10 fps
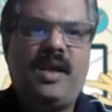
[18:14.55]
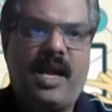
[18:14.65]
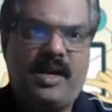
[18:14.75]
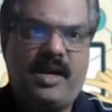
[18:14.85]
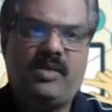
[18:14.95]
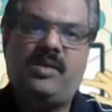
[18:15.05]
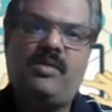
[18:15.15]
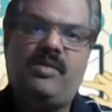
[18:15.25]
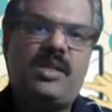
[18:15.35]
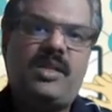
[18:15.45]
And also,
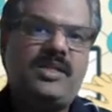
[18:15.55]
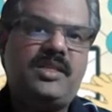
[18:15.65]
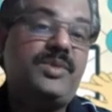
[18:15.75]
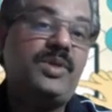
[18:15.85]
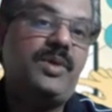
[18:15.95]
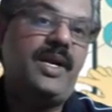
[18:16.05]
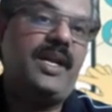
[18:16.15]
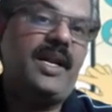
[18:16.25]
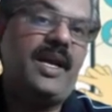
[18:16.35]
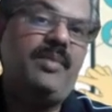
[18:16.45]
what are the steps to create
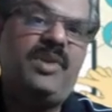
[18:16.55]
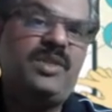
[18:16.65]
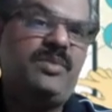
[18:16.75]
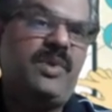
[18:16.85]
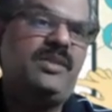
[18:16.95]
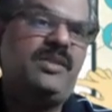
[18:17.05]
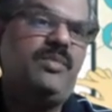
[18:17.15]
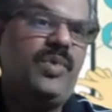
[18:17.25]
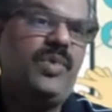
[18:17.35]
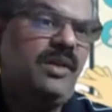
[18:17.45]
an app? It's very
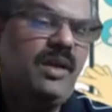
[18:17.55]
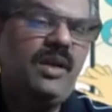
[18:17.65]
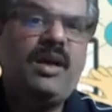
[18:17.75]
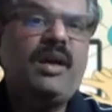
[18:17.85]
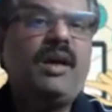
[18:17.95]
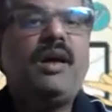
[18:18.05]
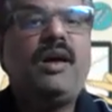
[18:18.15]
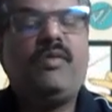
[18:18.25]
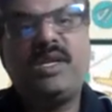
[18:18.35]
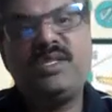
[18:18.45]
simple.
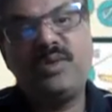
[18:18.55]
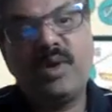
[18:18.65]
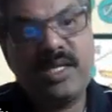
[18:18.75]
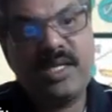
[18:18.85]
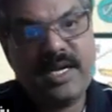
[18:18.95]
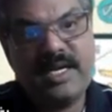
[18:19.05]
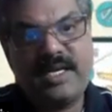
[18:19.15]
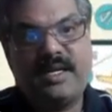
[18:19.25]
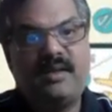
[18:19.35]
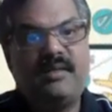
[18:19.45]
Once you are in the
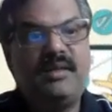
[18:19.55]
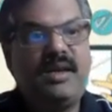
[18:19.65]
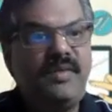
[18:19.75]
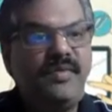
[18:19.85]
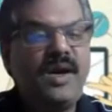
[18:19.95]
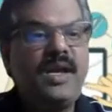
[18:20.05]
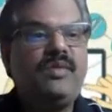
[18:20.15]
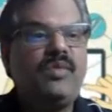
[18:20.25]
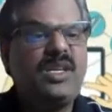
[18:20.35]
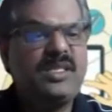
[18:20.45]
editor, define
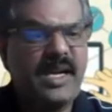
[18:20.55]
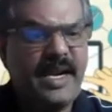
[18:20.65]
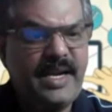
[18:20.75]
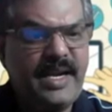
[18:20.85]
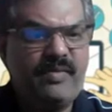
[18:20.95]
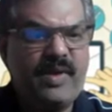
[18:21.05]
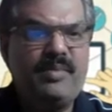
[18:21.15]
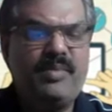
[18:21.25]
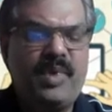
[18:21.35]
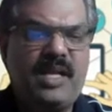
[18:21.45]
what is the kind of
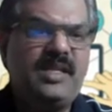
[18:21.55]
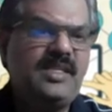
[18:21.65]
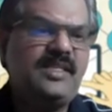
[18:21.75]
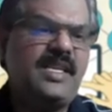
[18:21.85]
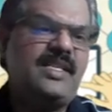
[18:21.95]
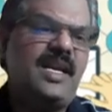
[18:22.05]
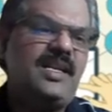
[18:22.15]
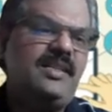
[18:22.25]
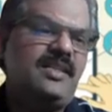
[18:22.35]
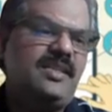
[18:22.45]
app. And this is
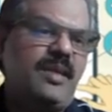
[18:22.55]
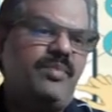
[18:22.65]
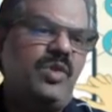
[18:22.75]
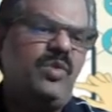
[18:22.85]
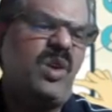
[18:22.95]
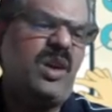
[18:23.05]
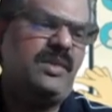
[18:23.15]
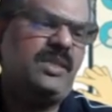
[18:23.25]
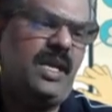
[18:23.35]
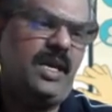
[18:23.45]
exactly the step 2, what I
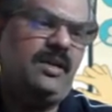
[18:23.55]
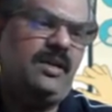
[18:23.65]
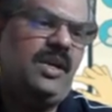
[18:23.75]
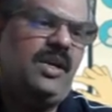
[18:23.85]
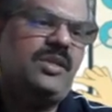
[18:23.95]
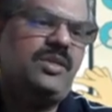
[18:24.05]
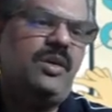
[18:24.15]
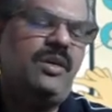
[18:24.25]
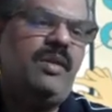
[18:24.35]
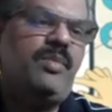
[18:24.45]
was saying. So
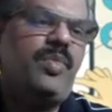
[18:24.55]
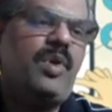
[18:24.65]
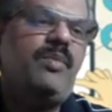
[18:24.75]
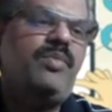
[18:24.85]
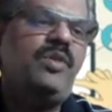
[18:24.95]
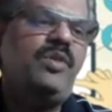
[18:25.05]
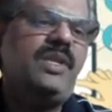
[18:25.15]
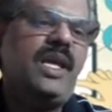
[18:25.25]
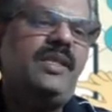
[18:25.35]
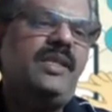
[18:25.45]
it will prompt you
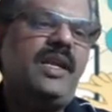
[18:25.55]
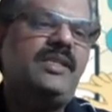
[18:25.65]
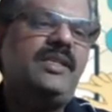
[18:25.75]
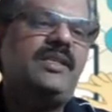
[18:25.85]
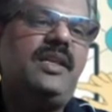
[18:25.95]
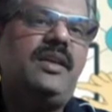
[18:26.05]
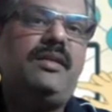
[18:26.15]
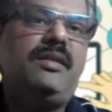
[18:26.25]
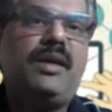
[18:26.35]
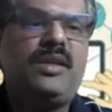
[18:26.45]
with either
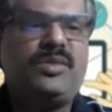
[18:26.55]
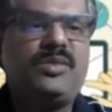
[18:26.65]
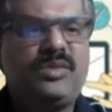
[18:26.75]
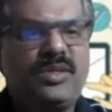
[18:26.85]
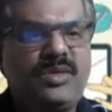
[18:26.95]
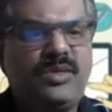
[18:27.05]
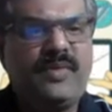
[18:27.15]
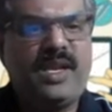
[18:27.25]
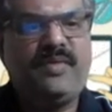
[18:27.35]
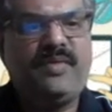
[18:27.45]
existing sources to
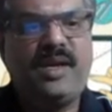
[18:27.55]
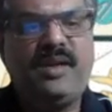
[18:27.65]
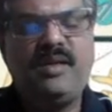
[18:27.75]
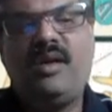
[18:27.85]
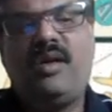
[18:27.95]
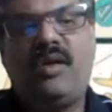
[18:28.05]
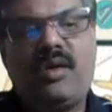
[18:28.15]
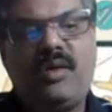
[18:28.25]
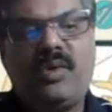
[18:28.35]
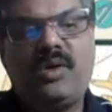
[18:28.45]
verify,
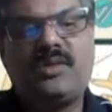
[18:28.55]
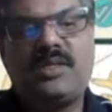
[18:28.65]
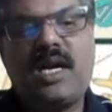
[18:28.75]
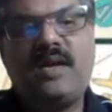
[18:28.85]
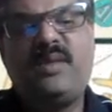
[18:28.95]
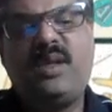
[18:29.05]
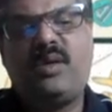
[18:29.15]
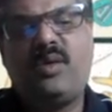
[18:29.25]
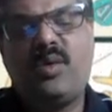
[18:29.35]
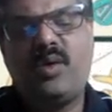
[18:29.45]
or you want to start with
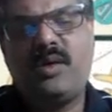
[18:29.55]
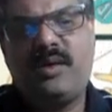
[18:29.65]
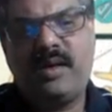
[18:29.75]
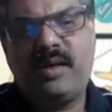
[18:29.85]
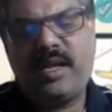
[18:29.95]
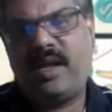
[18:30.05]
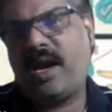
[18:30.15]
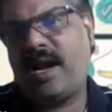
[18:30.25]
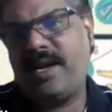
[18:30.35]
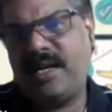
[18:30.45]
your own
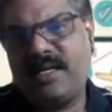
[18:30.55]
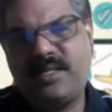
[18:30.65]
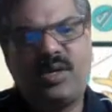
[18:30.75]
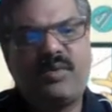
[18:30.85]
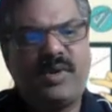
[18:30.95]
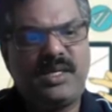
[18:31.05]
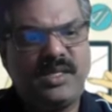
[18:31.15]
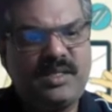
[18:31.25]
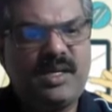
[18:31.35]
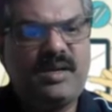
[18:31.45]
ideas or
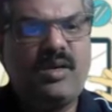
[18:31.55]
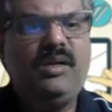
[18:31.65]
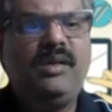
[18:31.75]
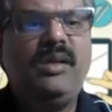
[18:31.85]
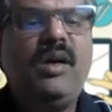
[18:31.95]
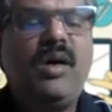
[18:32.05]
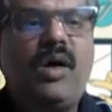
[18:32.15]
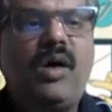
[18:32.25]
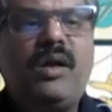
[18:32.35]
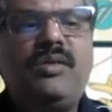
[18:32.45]
questions and all,
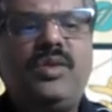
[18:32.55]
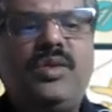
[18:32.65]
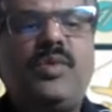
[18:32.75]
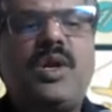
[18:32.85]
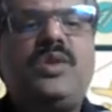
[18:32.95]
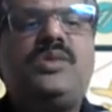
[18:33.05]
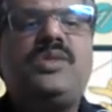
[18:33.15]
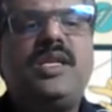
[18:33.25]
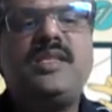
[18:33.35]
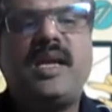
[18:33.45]
or you want to use
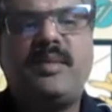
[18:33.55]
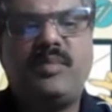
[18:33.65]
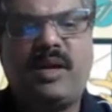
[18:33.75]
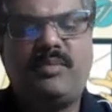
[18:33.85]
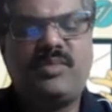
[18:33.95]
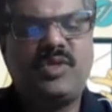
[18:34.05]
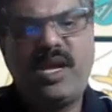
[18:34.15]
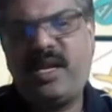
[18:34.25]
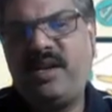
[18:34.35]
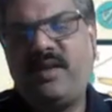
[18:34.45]
any sample app. So
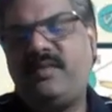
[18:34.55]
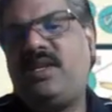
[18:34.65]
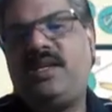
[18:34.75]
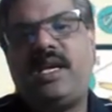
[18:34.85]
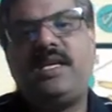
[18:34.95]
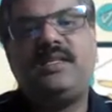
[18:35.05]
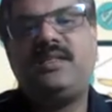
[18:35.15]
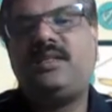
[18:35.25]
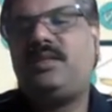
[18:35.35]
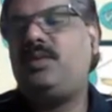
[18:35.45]
any of the
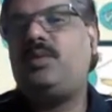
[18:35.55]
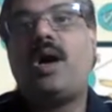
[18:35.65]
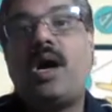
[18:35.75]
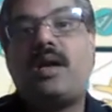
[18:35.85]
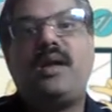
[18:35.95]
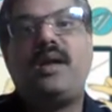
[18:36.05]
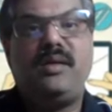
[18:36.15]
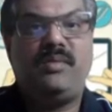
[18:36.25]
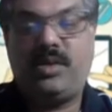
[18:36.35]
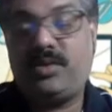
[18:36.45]
cases, you are
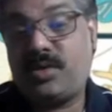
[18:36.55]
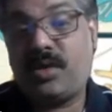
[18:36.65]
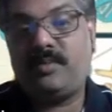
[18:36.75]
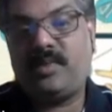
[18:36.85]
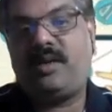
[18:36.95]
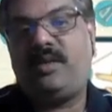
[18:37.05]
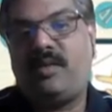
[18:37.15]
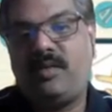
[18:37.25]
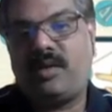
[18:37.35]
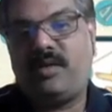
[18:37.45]
done with your job that you
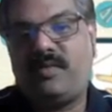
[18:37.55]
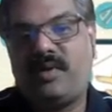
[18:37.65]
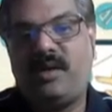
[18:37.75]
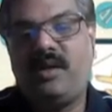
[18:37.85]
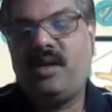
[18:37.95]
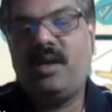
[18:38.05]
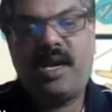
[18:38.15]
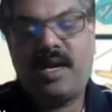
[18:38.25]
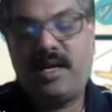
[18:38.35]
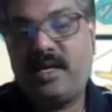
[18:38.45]
are looking for.
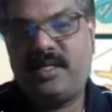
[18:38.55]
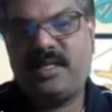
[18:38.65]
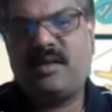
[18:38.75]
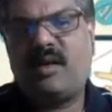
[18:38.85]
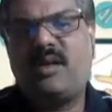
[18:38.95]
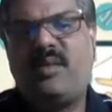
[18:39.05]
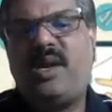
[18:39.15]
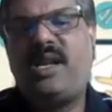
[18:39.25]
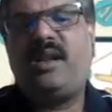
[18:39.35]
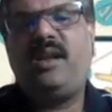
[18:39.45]
And it just
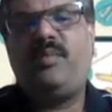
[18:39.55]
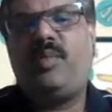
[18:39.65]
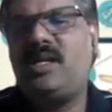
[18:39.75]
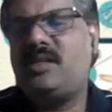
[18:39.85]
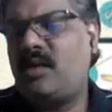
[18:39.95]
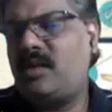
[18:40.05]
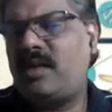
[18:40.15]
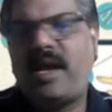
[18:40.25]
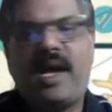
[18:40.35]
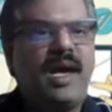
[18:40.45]
automatically builds all the
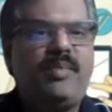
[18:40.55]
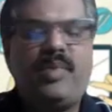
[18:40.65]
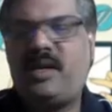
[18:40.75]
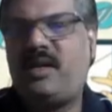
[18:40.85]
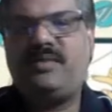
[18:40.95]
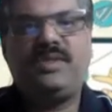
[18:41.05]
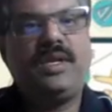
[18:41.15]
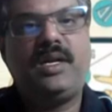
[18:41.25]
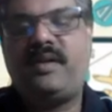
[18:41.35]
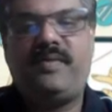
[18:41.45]
app and gives
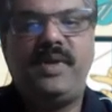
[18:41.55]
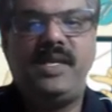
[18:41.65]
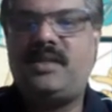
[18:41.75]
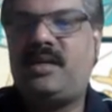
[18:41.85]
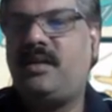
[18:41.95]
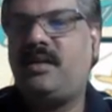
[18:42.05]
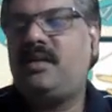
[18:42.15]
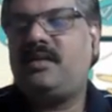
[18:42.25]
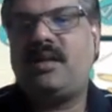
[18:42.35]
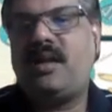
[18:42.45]
the interface, and
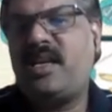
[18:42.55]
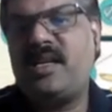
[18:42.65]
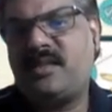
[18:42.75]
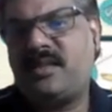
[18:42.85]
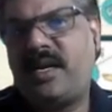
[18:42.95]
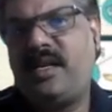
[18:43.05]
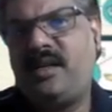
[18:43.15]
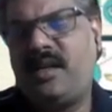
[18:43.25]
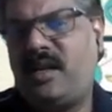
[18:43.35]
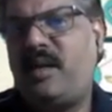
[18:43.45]
the link is ready
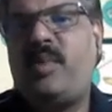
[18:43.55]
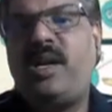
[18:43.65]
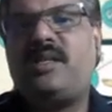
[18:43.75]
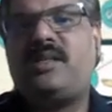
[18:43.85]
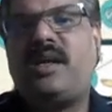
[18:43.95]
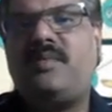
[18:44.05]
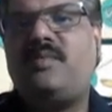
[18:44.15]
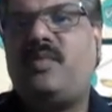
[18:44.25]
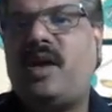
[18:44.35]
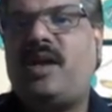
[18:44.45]
in a minute's
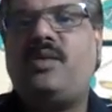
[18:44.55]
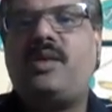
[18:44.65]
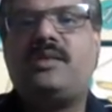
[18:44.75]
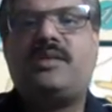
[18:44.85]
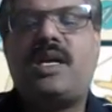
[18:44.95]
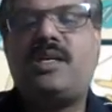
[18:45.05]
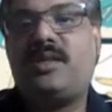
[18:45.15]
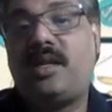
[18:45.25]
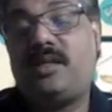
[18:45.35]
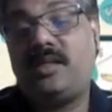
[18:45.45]
time, and you can start
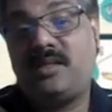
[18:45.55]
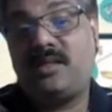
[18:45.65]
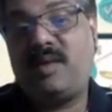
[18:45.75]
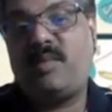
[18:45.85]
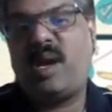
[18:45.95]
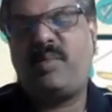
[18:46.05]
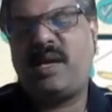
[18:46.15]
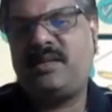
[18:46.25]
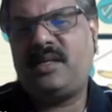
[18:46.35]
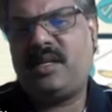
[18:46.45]
sharing the same app
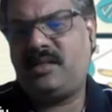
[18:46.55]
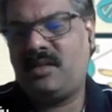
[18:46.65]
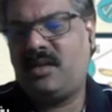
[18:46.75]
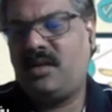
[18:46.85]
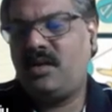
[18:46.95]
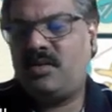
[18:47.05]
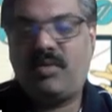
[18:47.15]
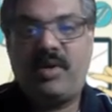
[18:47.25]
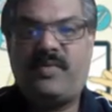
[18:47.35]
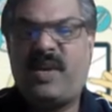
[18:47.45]
as it is to
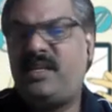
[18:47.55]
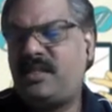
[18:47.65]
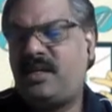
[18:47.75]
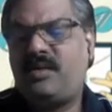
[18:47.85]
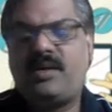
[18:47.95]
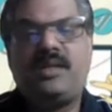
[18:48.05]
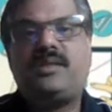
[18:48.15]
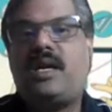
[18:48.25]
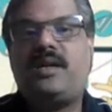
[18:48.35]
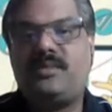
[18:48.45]
your friends, and you can
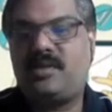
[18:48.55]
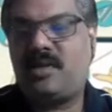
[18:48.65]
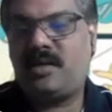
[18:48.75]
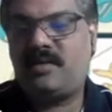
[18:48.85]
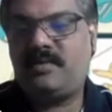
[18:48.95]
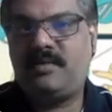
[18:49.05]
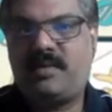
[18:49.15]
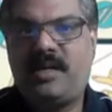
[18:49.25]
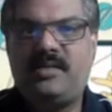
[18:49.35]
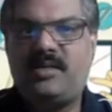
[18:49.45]
start using it,
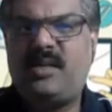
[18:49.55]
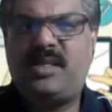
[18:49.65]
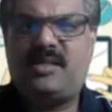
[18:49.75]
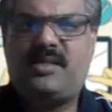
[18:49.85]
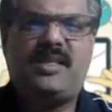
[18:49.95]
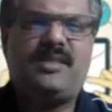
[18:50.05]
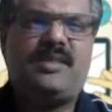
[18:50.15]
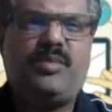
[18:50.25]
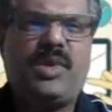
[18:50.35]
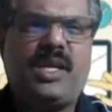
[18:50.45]
right? So it is just
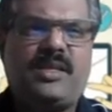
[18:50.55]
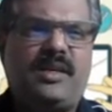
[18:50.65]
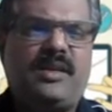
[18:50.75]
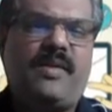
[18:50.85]
simple as that.